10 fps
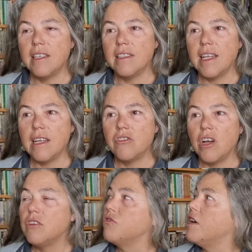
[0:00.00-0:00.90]
In
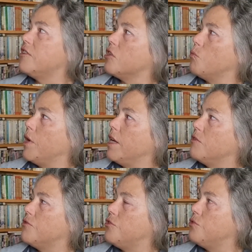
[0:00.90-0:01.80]
Startide Rising, we're
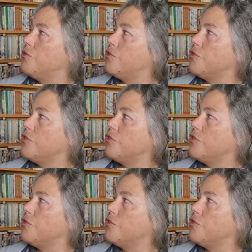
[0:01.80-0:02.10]
introduced